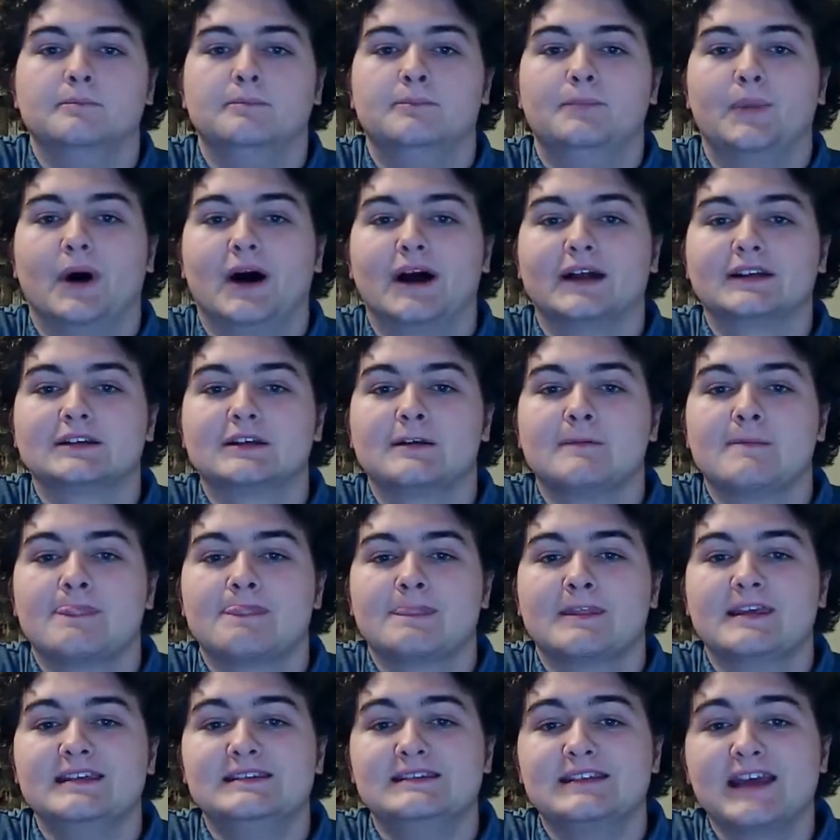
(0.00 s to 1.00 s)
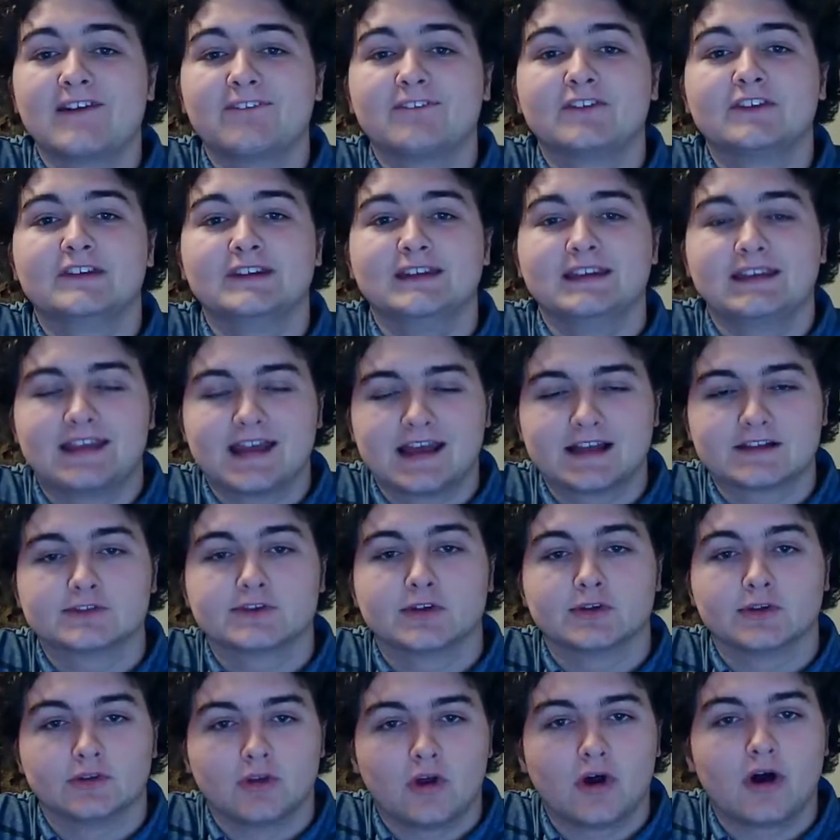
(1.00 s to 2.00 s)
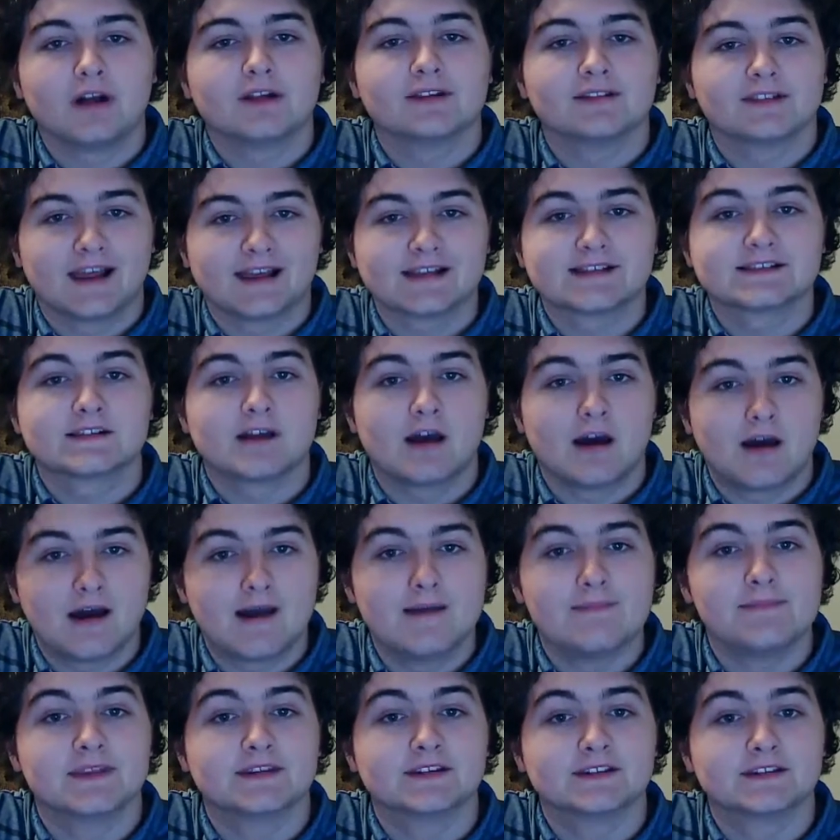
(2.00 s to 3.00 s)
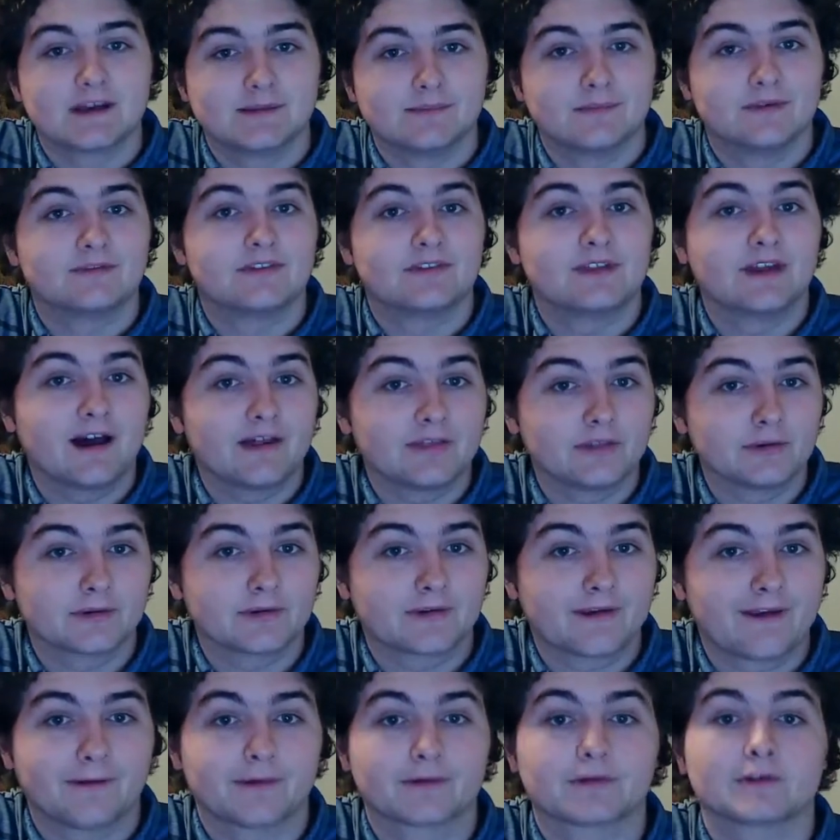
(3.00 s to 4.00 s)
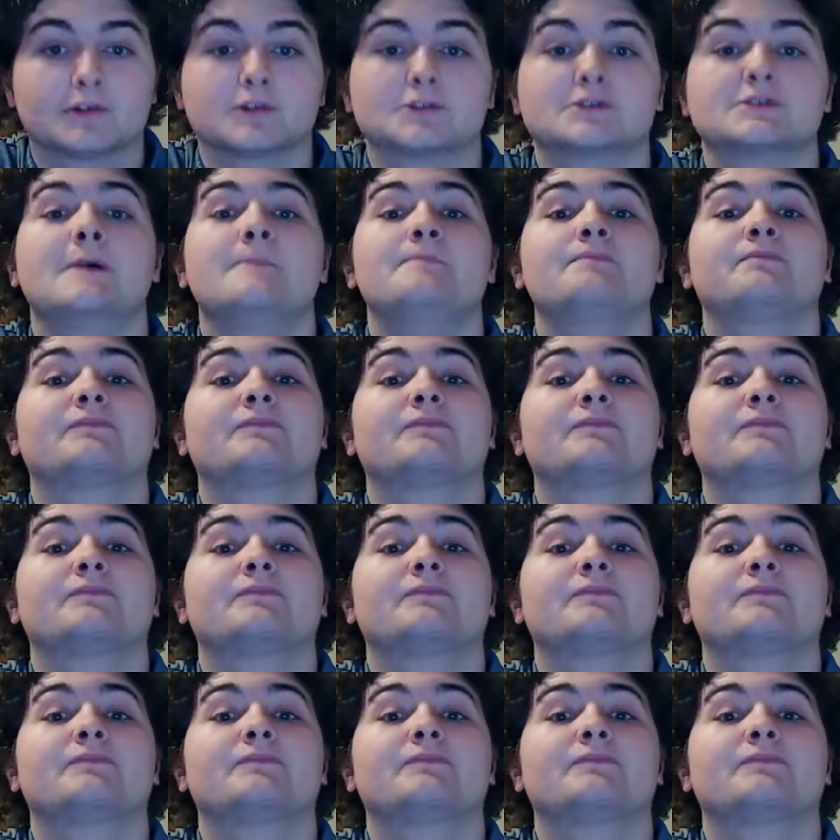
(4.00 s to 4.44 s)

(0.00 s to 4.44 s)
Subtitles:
But he definitely gets a lot less time than some of the other characters.